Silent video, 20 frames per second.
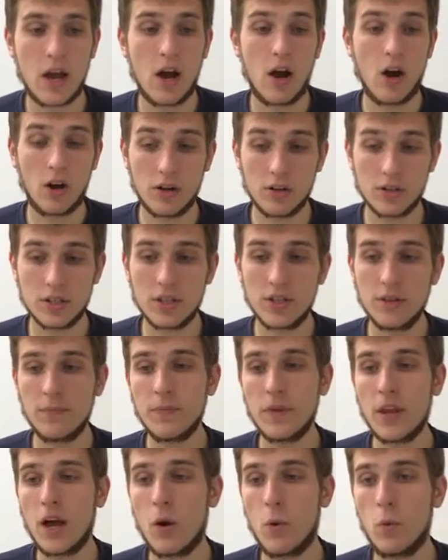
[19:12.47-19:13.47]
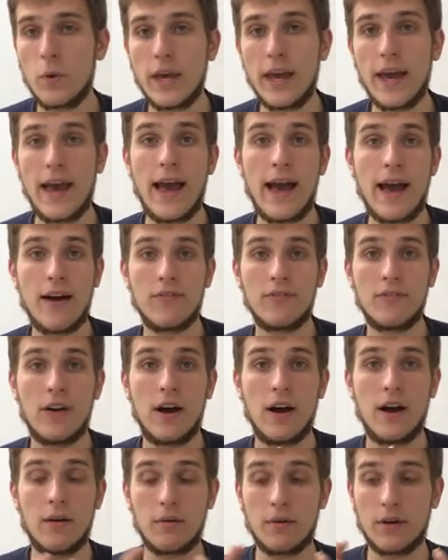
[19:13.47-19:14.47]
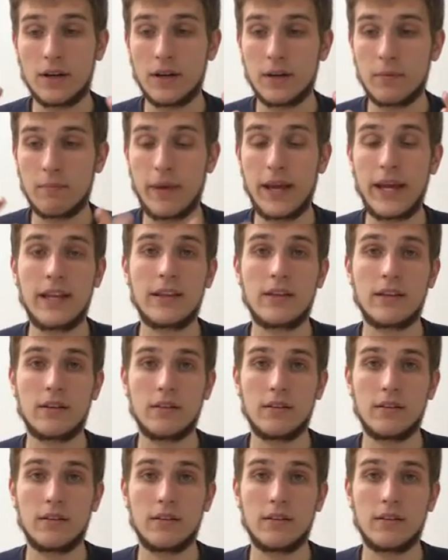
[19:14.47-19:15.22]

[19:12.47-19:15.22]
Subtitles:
Also, we have made